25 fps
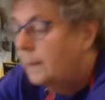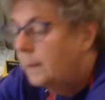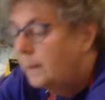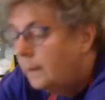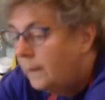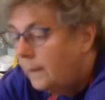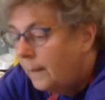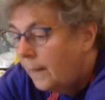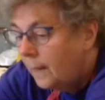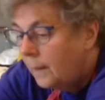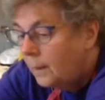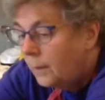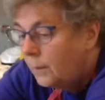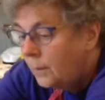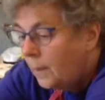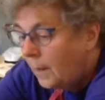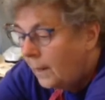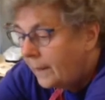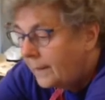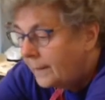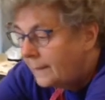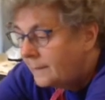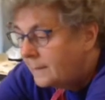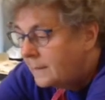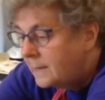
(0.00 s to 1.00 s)
now I
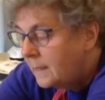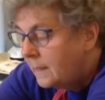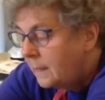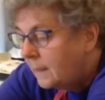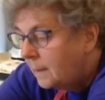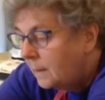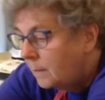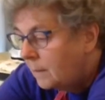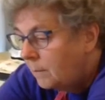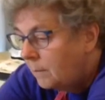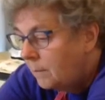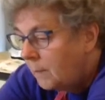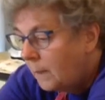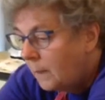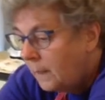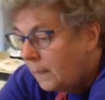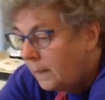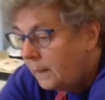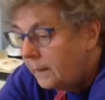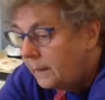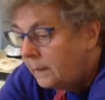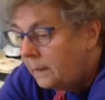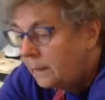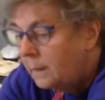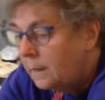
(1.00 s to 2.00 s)
can take my
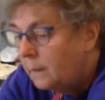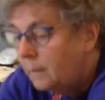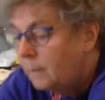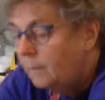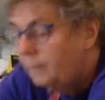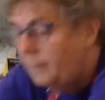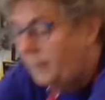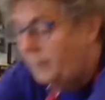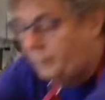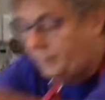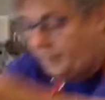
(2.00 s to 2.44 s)
puff